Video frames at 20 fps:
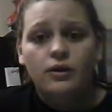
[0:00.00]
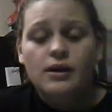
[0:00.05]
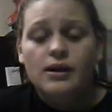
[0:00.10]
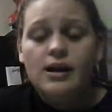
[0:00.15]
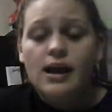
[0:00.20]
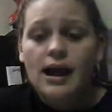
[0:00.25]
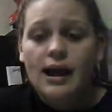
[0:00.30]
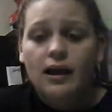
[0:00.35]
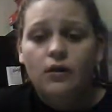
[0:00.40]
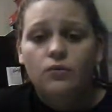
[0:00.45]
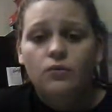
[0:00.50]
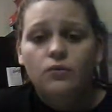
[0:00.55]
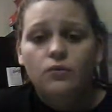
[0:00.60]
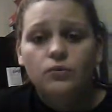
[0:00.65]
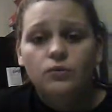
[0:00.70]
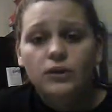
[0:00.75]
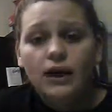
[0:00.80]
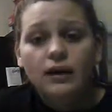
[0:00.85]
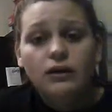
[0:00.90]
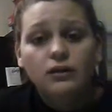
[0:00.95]
Now,
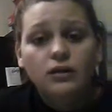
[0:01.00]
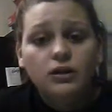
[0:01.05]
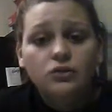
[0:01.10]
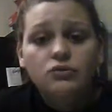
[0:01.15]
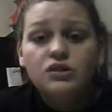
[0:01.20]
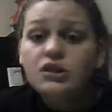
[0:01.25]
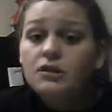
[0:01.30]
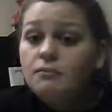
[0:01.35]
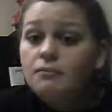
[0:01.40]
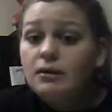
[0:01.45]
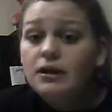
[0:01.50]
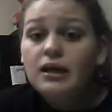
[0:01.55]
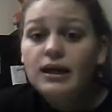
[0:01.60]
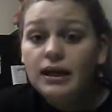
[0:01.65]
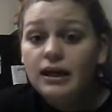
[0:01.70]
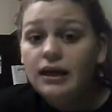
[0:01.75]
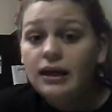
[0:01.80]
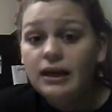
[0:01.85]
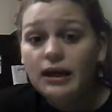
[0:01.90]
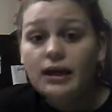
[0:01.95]
that used to
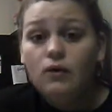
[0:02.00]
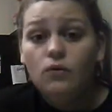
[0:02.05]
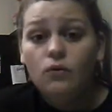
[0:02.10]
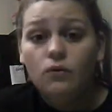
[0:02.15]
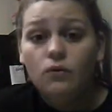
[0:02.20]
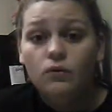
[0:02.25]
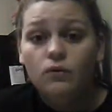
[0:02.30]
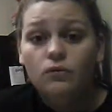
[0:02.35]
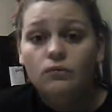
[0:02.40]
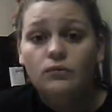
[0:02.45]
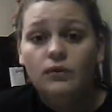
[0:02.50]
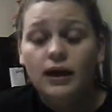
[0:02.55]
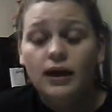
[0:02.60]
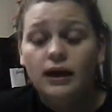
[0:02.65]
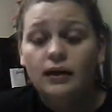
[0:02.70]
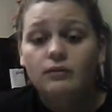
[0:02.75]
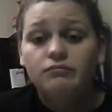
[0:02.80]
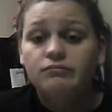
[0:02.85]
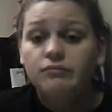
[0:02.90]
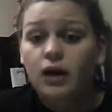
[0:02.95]
be illegal
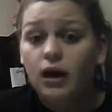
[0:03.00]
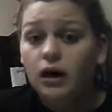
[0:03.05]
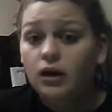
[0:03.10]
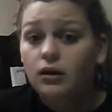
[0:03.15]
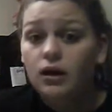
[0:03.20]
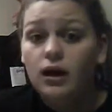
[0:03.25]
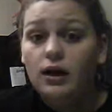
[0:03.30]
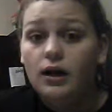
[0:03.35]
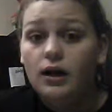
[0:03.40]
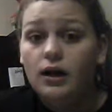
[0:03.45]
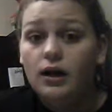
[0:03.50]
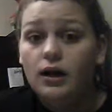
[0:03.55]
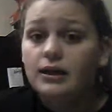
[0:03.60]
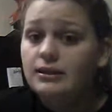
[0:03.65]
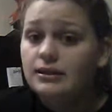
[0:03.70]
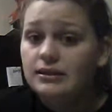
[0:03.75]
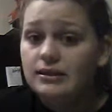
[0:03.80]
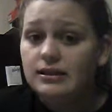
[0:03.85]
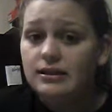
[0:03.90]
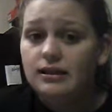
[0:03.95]
in a lot of
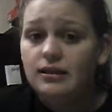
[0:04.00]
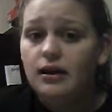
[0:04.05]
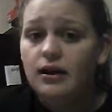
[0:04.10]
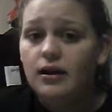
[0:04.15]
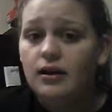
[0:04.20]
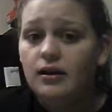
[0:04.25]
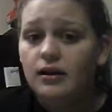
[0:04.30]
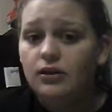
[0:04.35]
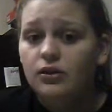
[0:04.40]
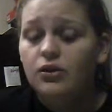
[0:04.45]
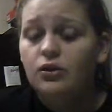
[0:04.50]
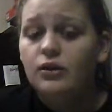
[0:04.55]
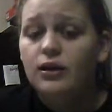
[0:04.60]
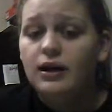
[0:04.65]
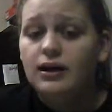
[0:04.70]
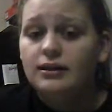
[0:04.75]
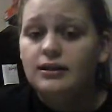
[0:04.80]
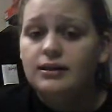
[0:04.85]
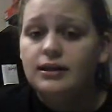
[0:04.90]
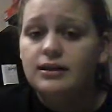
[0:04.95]
places in the
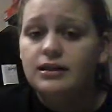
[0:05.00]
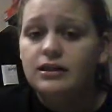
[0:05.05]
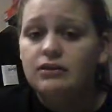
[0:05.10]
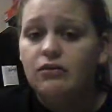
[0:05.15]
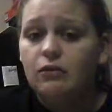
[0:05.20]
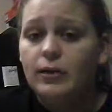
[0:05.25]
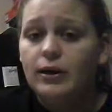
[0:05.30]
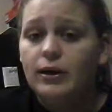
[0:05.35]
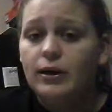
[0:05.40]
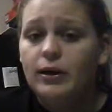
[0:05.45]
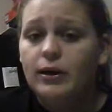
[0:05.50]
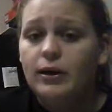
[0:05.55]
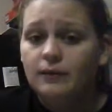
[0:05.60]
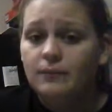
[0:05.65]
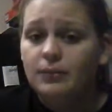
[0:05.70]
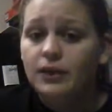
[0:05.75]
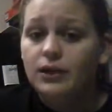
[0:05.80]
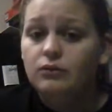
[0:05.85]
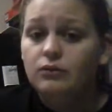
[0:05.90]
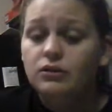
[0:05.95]
United States of
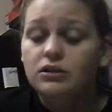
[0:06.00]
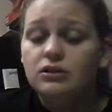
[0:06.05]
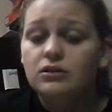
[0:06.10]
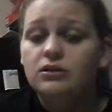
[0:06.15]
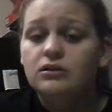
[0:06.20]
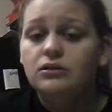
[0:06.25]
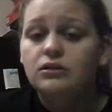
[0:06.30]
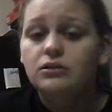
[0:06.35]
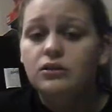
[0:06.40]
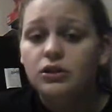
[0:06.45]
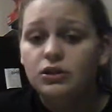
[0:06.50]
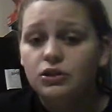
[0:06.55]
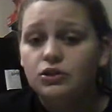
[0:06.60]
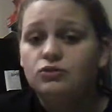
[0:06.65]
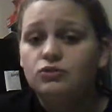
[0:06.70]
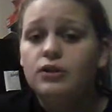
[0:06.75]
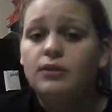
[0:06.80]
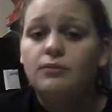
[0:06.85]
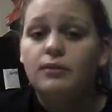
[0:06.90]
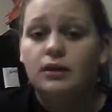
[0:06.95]
America. It was
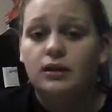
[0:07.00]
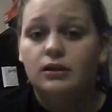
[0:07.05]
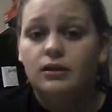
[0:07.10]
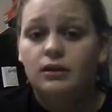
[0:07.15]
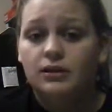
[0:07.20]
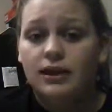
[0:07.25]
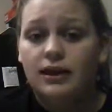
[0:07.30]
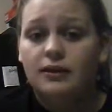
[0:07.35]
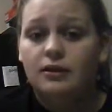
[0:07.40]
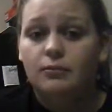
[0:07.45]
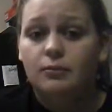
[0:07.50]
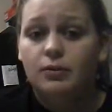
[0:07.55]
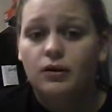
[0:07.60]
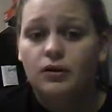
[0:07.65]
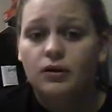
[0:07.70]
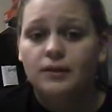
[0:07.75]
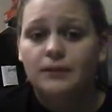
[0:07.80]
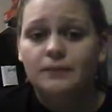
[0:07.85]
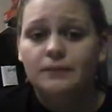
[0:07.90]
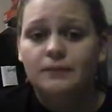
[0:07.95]
extremely looked down
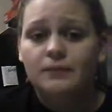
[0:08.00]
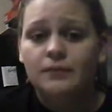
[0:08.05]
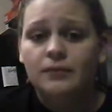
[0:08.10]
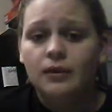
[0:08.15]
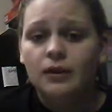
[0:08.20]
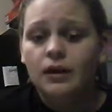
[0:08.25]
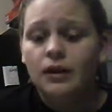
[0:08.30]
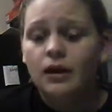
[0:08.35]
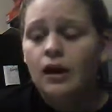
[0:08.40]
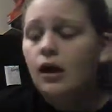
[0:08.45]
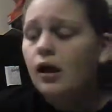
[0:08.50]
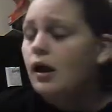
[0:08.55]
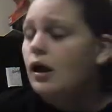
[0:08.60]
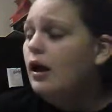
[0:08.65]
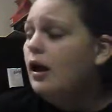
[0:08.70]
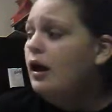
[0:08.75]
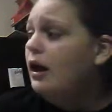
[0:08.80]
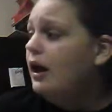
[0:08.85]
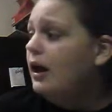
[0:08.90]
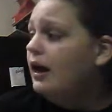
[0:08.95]
upon.
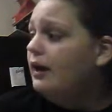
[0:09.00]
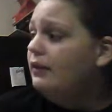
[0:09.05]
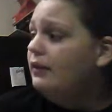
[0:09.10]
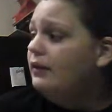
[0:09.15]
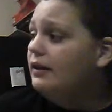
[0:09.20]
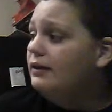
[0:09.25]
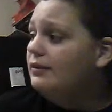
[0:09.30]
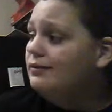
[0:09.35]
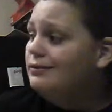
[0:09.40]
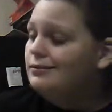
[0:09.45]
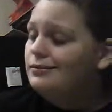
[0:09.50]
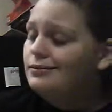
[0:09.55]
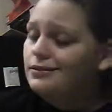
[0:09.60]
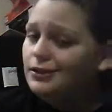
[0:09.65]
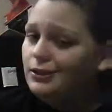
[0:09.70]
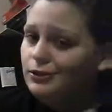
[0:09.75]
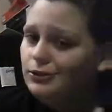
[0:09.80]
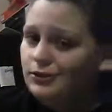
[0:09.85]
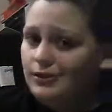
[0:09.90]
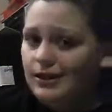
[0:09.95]
And then
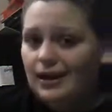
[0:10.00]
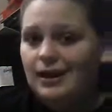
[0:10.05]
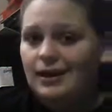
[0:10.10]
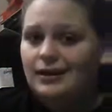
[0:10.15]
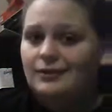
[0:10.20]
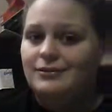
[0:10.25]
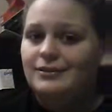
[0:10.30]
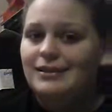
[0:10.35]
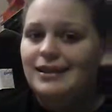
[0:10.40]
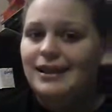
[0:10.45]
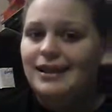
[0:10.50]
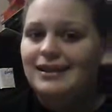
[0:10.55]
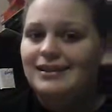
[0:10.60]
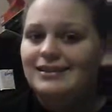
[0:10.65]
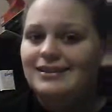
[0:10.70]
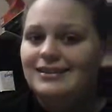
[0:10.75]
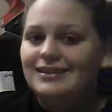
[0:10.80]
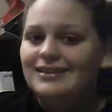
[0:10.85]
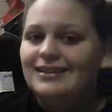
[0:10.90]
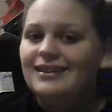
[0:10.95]
there's negative
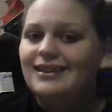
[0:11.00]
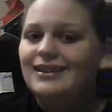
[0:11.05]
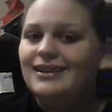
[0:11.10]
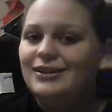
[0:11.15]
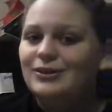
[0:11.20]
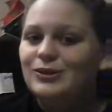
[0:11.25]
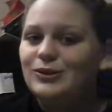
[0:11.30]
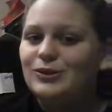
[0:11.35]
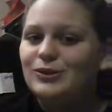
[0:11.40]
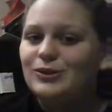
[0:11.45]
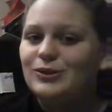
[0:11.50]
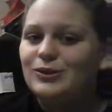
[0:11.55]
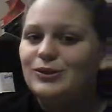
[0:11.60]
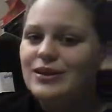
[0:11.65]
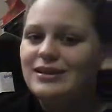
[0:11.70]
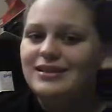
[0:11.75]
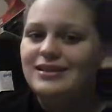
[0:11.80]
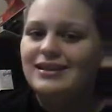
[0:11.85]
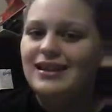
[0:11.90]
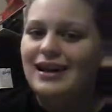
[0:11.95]
sides. There's
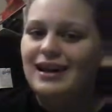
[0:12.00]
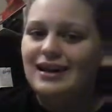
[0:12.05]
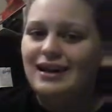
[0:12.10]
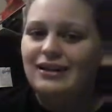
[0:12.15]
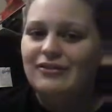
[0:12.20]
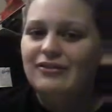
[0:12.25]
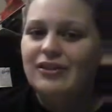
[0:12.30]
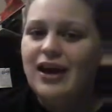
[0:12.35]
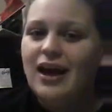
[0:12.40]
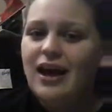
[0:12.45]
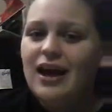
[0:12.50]
always a negative.